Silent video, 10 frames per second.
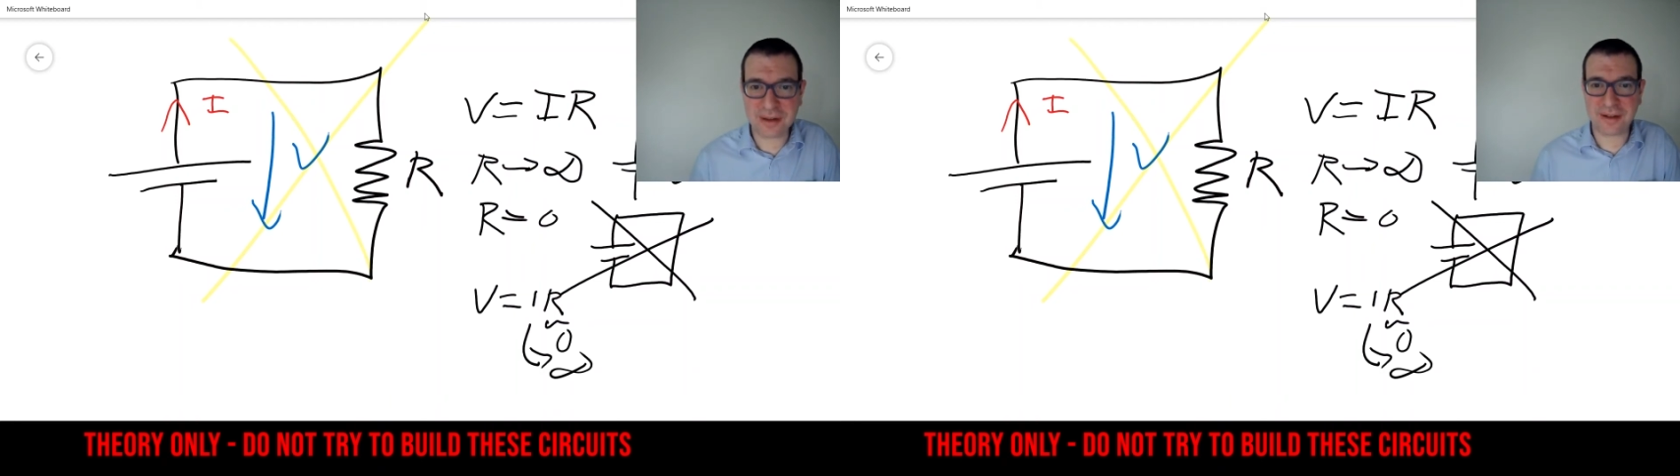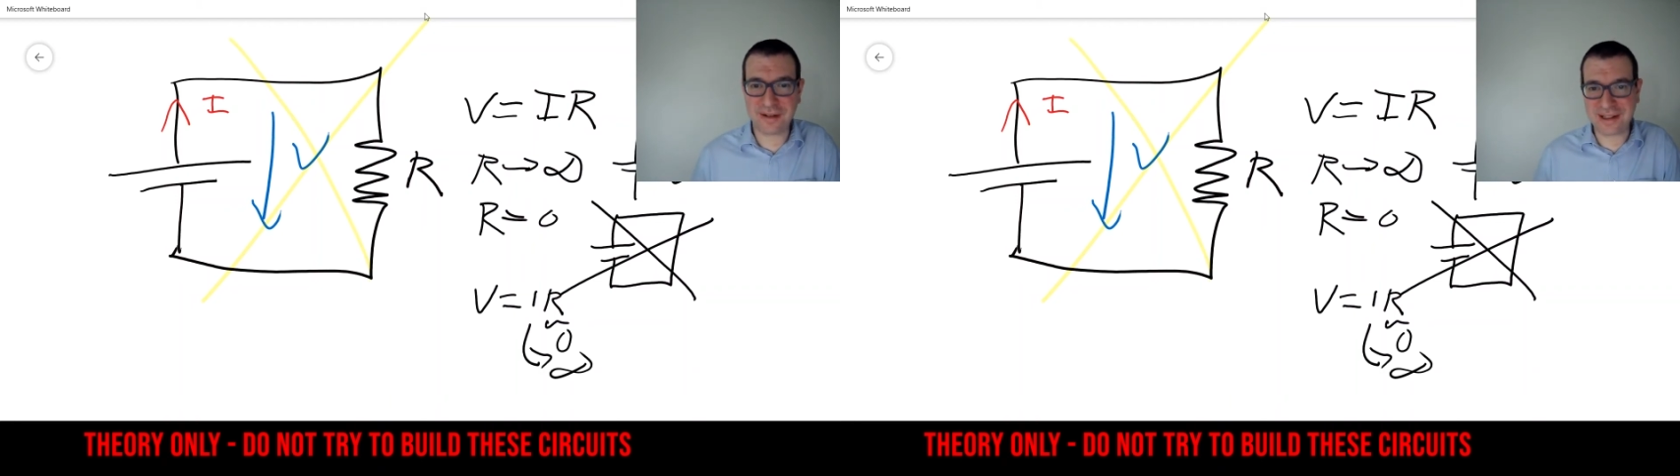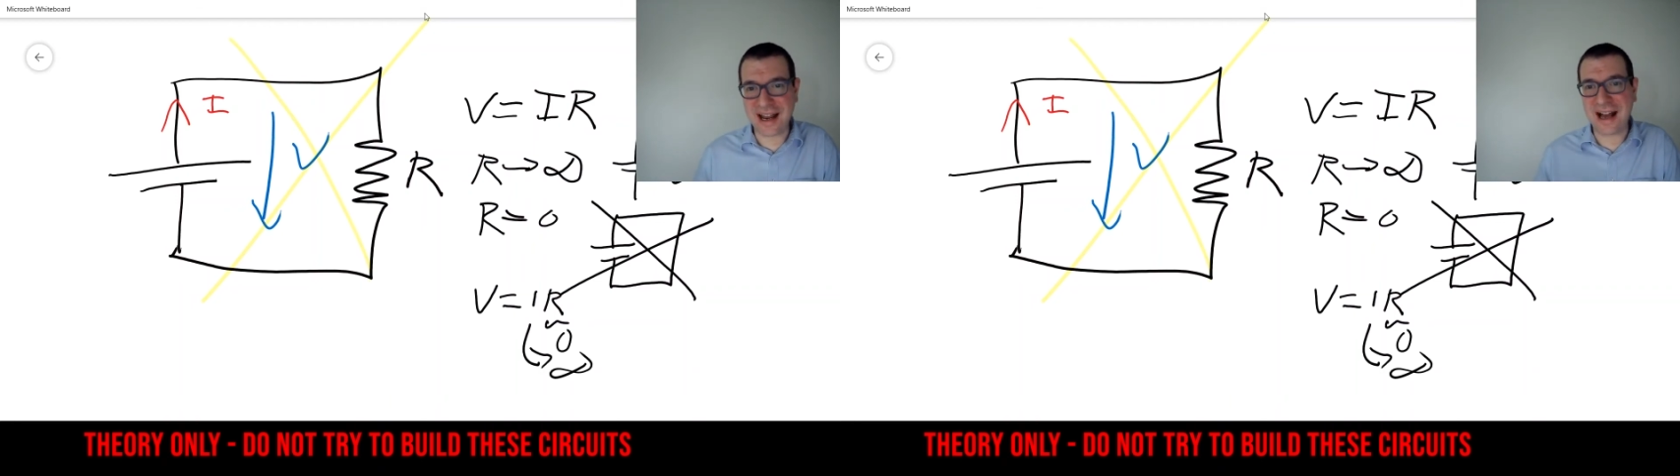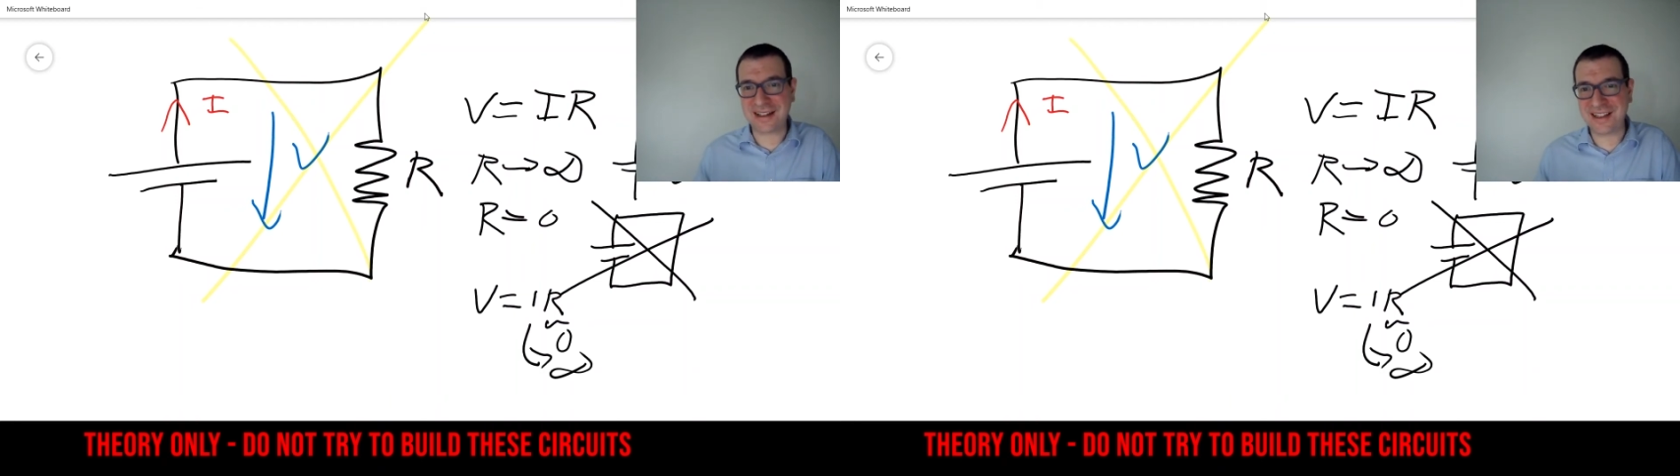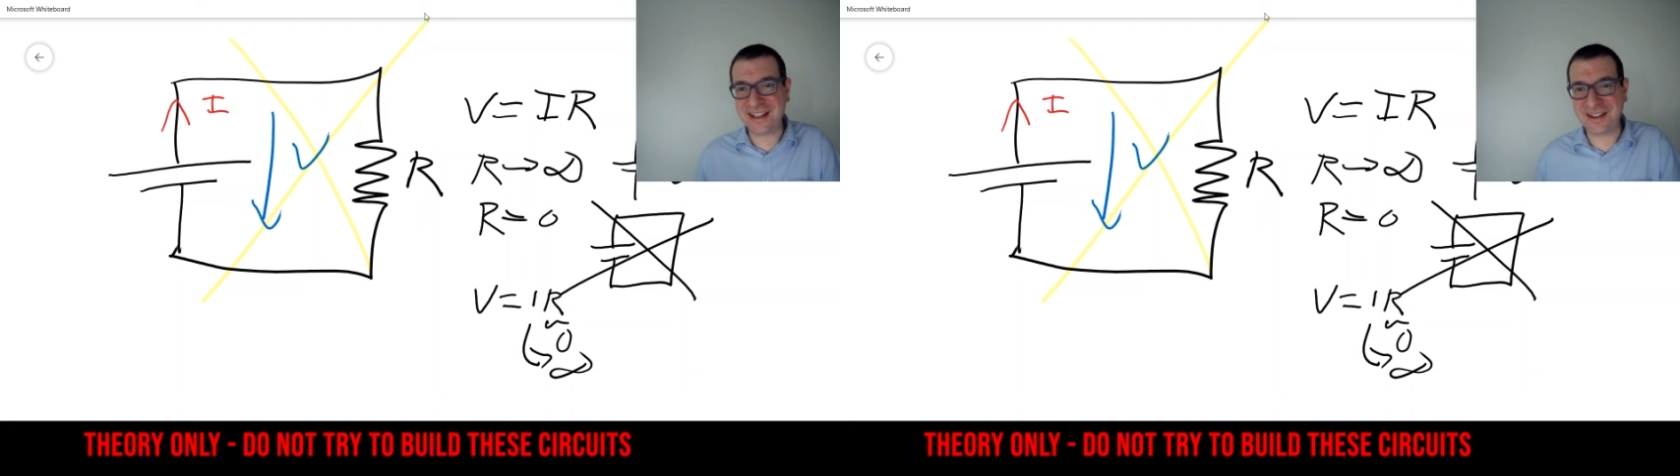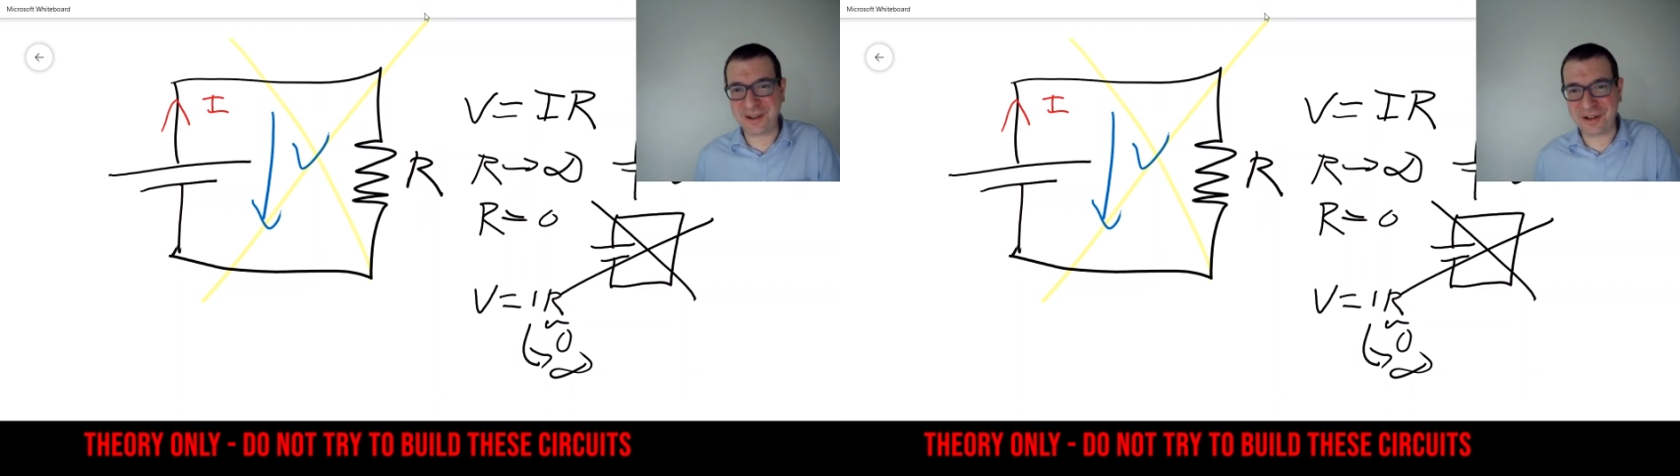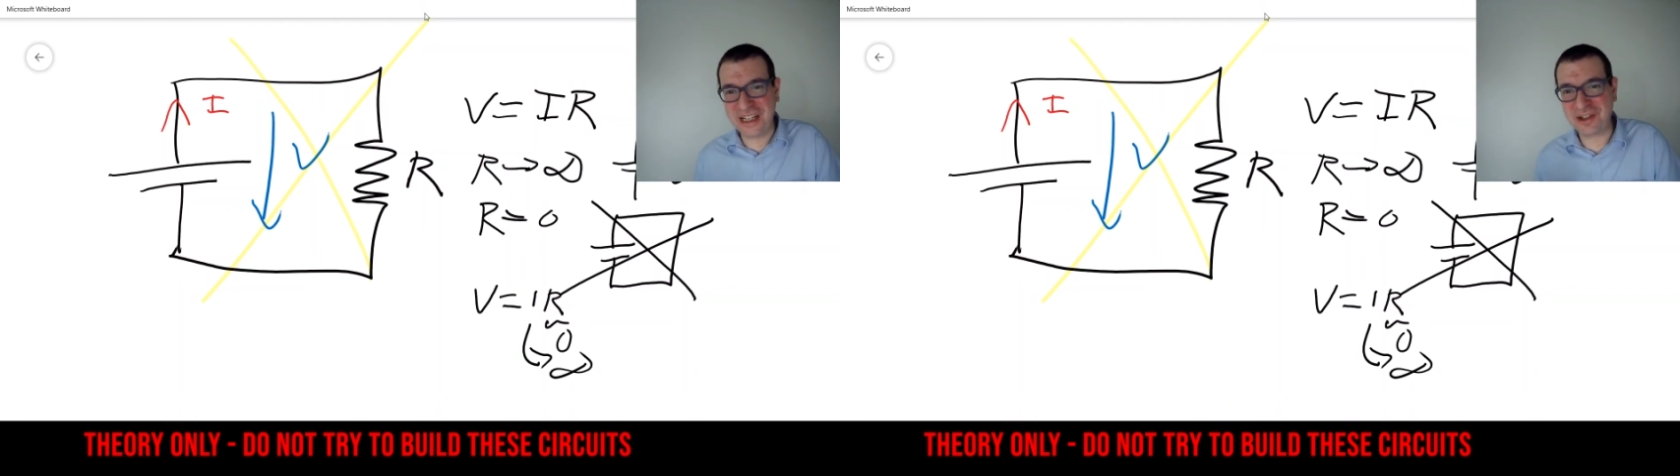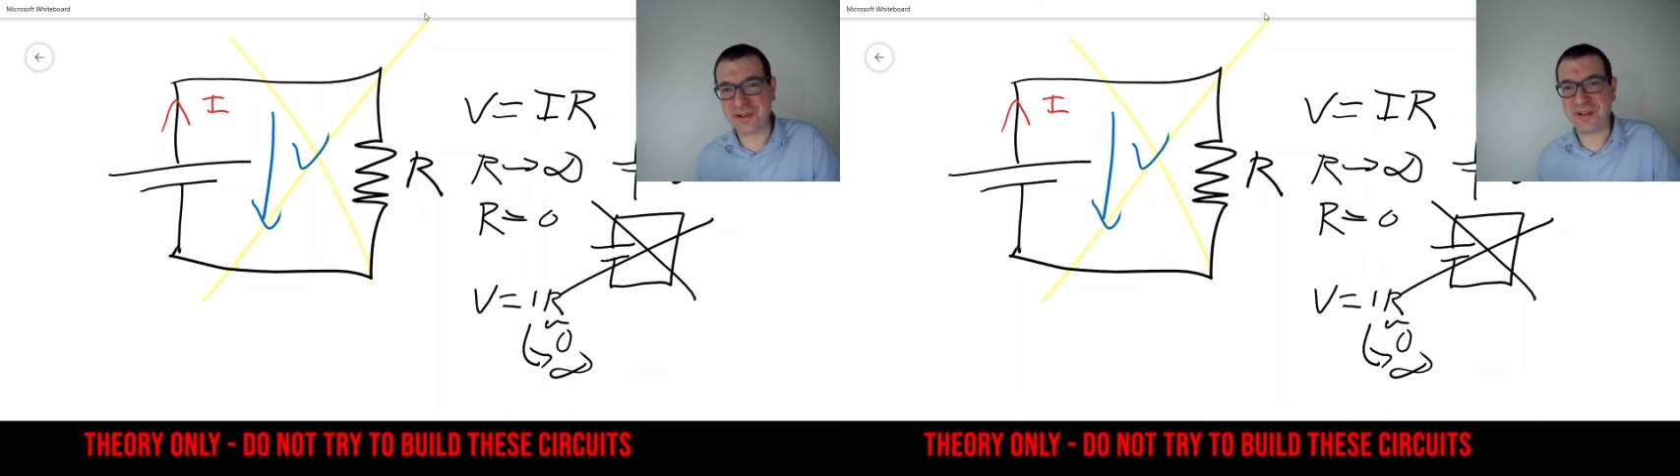there is an accident or an
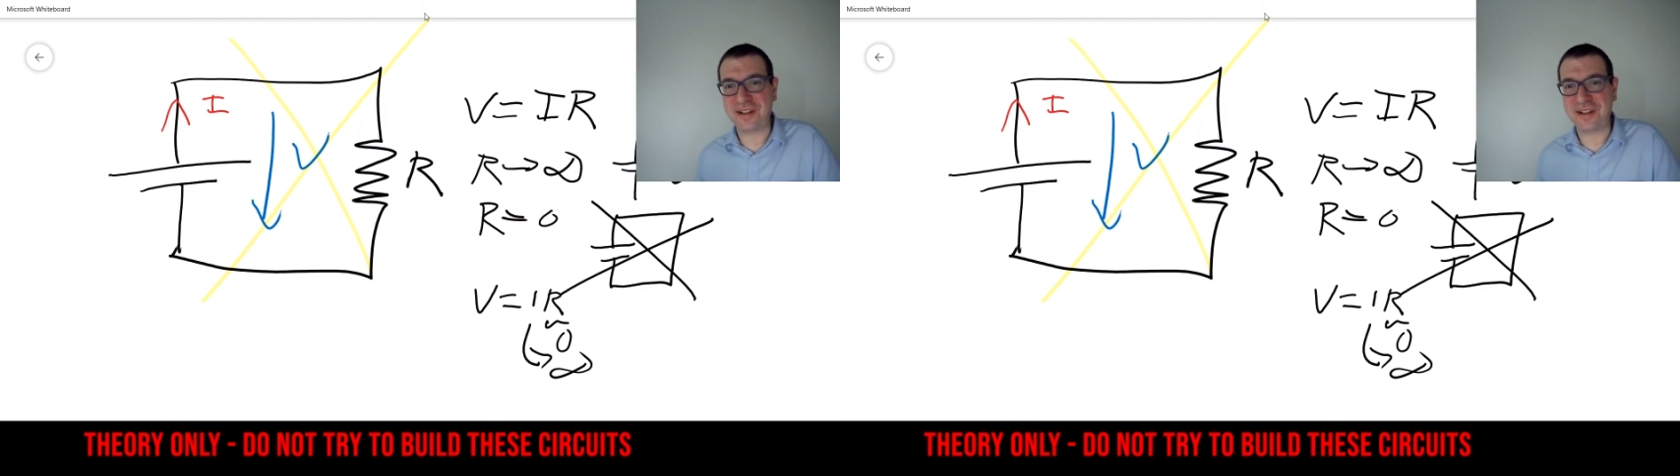injury